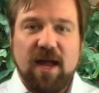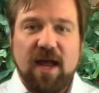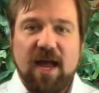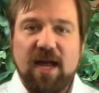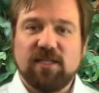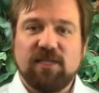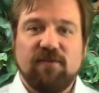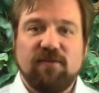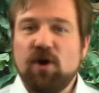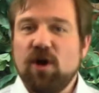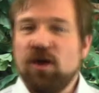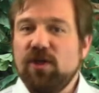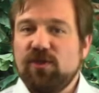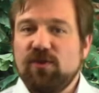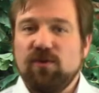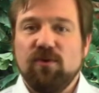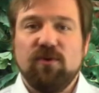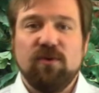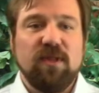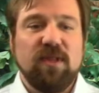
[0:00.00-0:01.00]
As I've gone
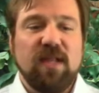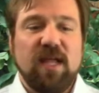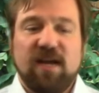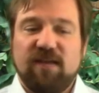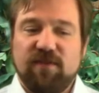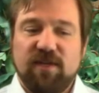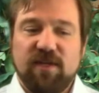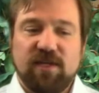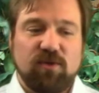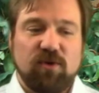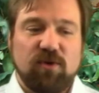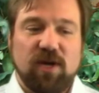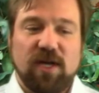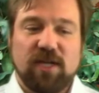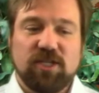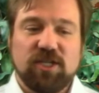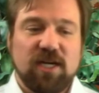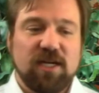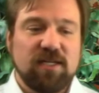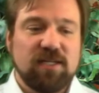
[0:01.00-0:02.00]
through a lot of these
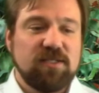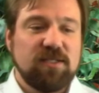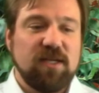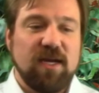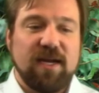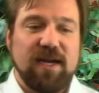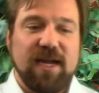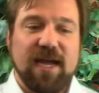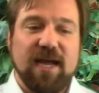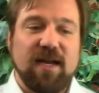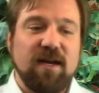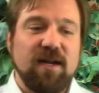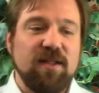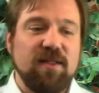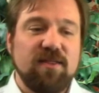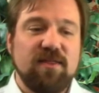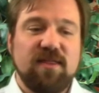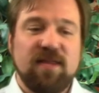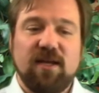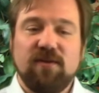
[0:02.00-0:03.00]
projects, again,
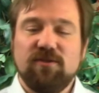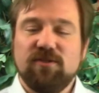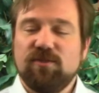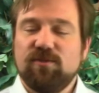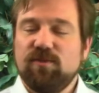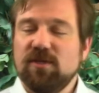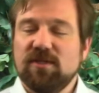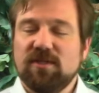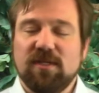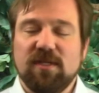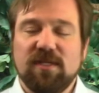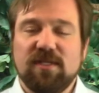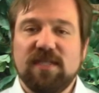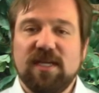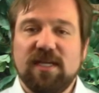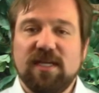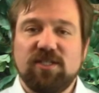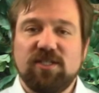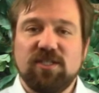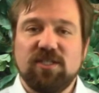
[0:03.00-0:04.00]
those
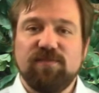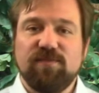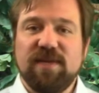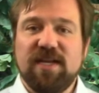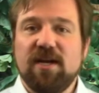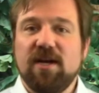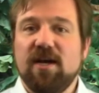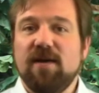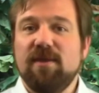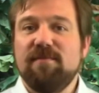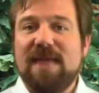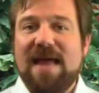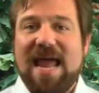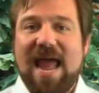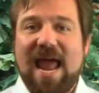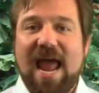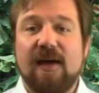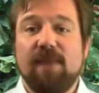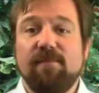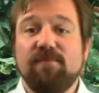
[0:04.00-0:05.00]
personalizations become
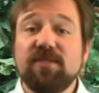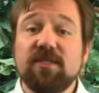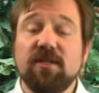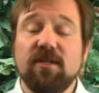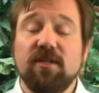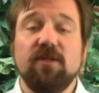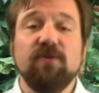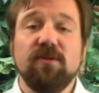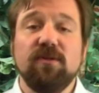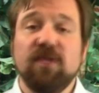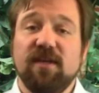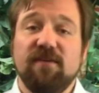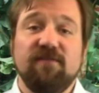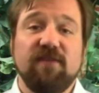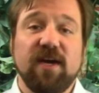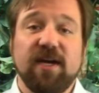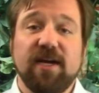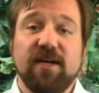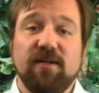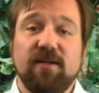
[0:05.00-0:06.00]
absolutely
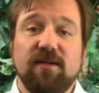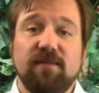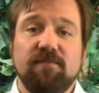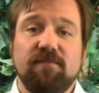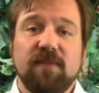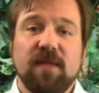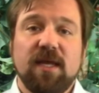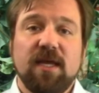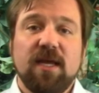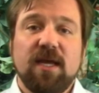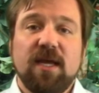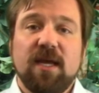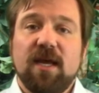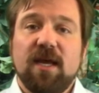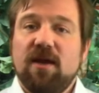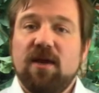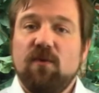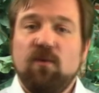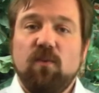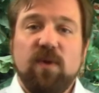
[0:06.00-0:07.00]
vital.
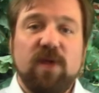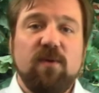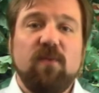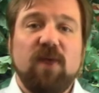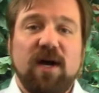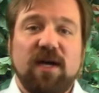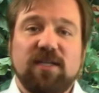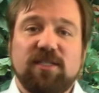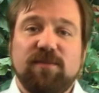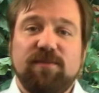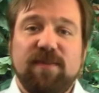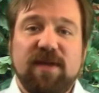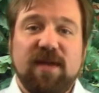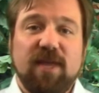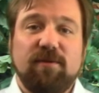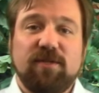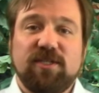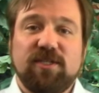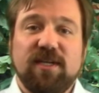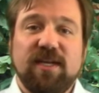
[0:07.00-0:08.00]
We want to be
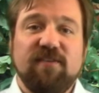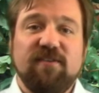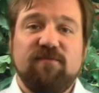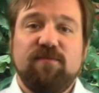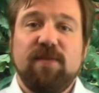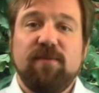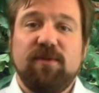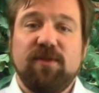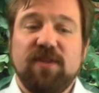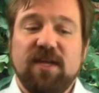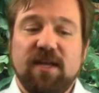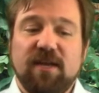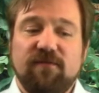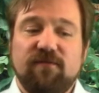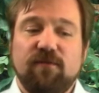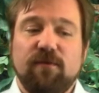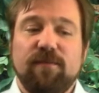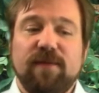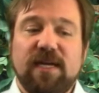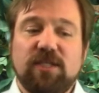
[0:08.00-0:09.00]
able to give people the
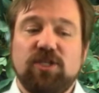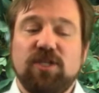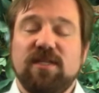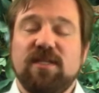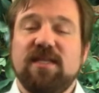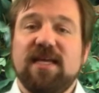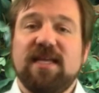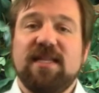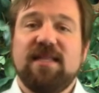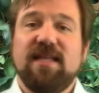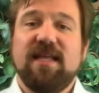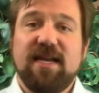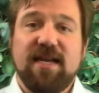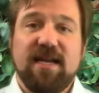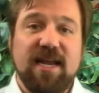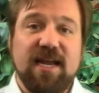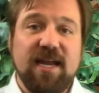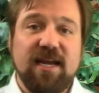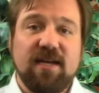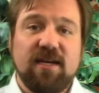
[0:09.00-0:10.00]
information that they
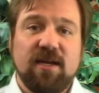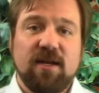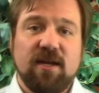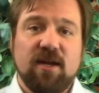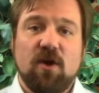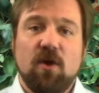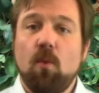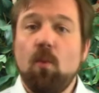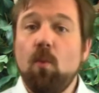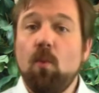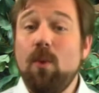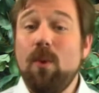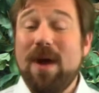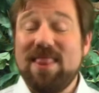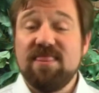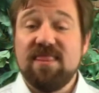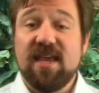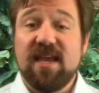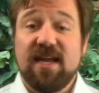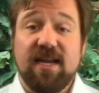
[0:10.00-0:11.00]
need
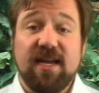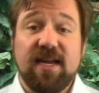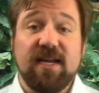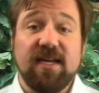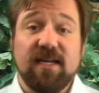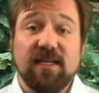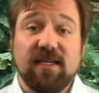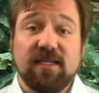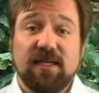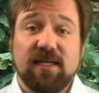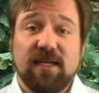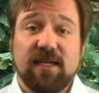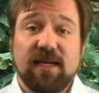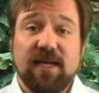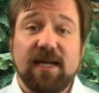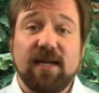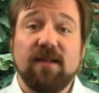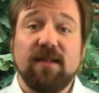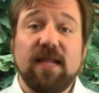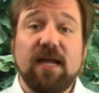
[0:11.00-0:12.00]
when they need it
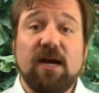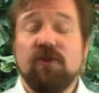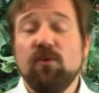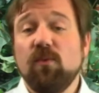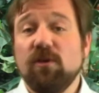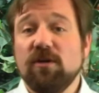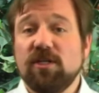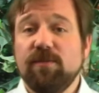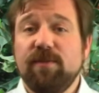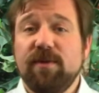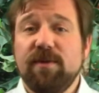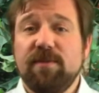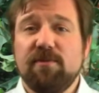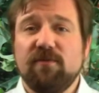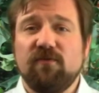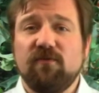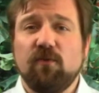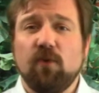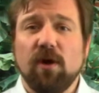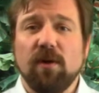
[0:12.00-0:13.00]
and allow the work to be
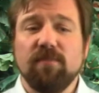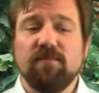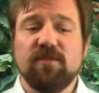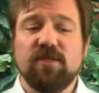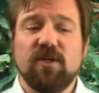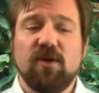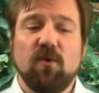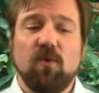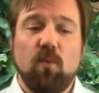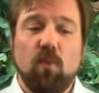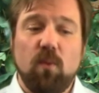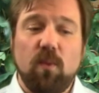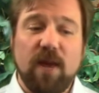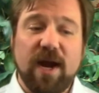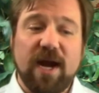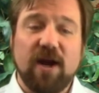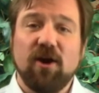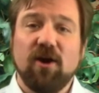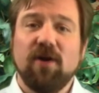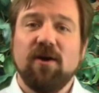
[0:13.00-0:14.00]
performed
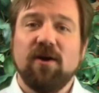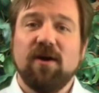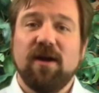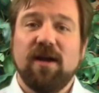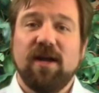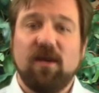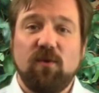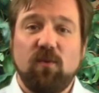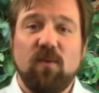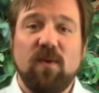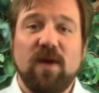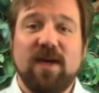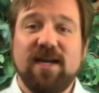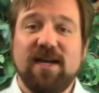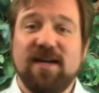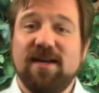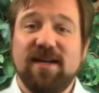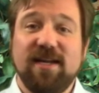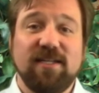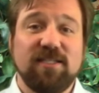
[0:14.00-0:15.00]
where and when
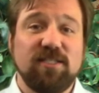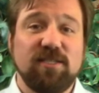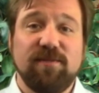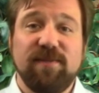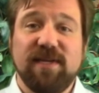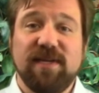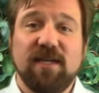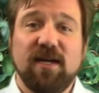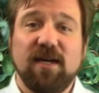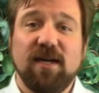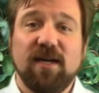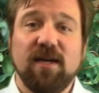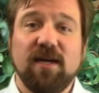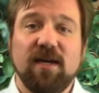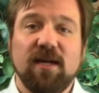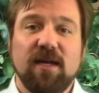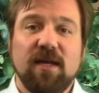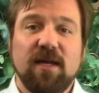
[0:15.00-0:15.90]
it needs to be done.